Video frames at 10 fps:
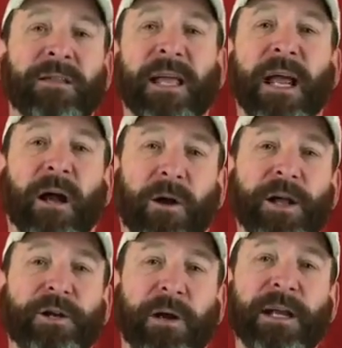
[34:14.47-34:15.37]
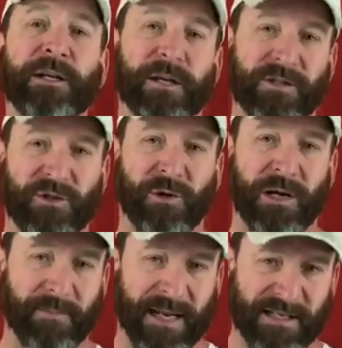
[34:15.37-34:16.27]
They are a great gun store
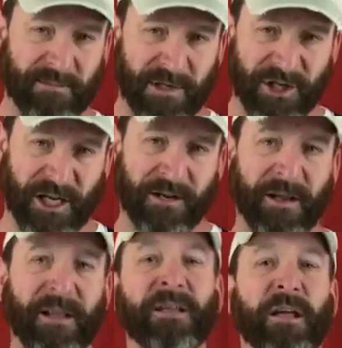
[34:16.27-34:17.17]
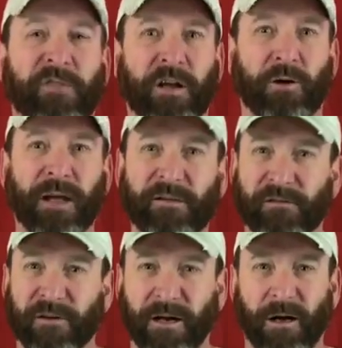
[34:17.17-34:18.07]
in Mason, Michigan. If they don't have the
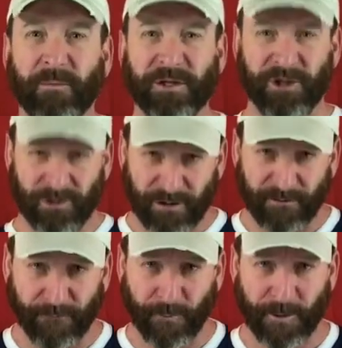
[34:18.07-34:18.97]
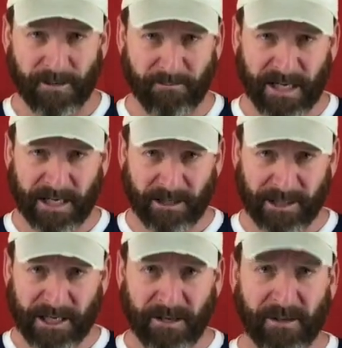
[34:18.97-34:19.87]
firearm that you're looking for
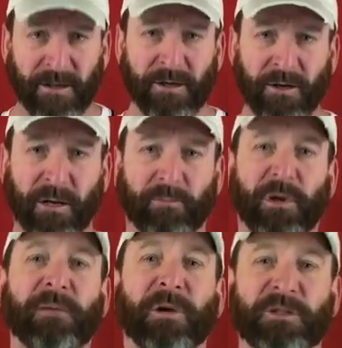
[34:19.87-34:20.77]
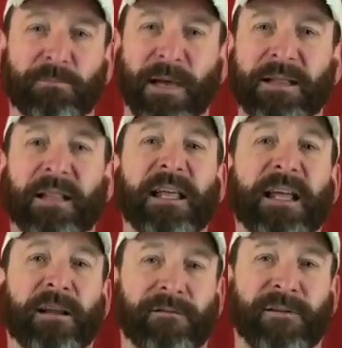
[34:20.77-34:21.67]
immediately, you could pretty much bet that they
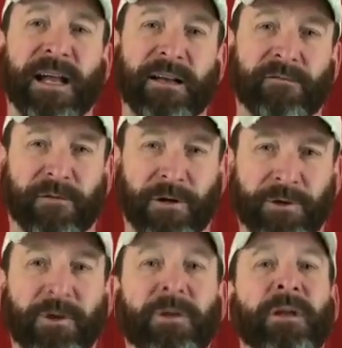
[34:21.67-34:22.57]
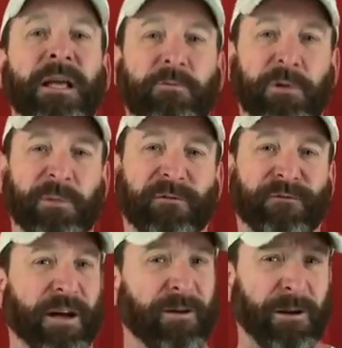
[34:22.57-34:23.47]
can find it for you. It would be
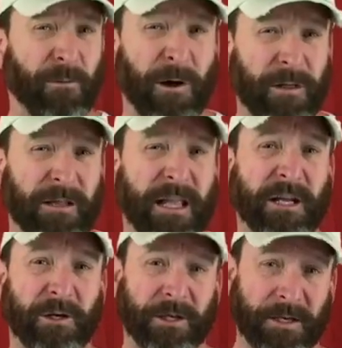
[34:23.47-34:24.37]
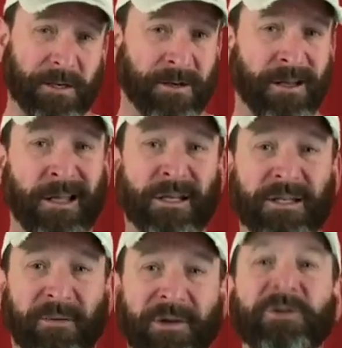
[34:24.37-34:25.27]
very rare that they couldn't.
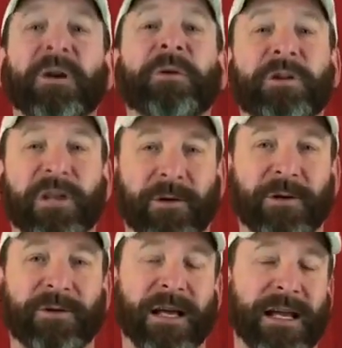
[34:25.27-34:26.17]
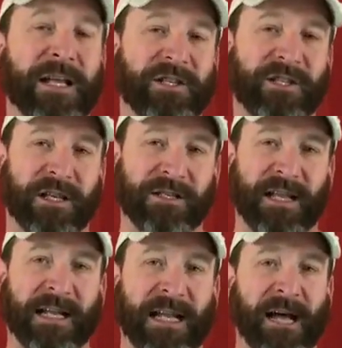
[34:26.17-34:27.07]

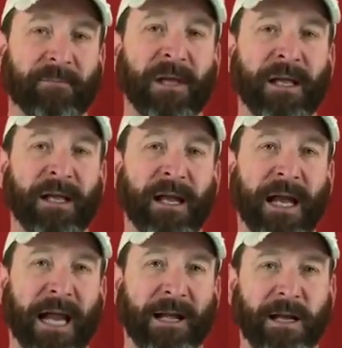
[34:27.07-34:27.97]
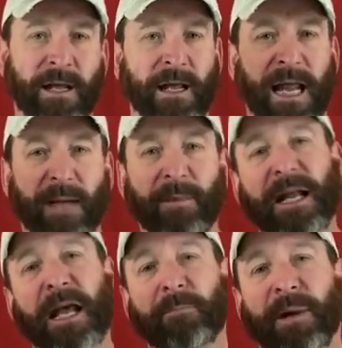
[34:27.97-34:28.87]
www.notjustguns.com. And
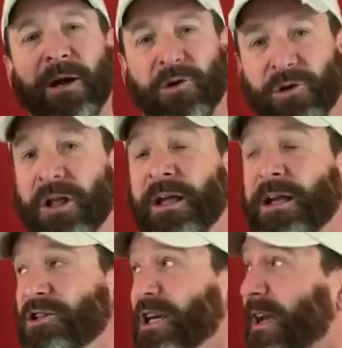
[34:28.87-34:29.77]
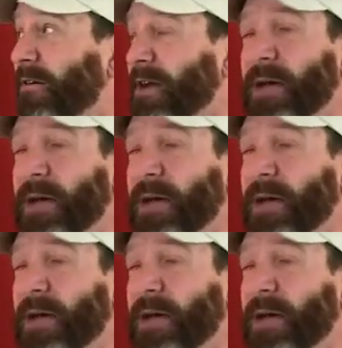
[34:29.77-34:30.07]
Abaddon Apparel. Check out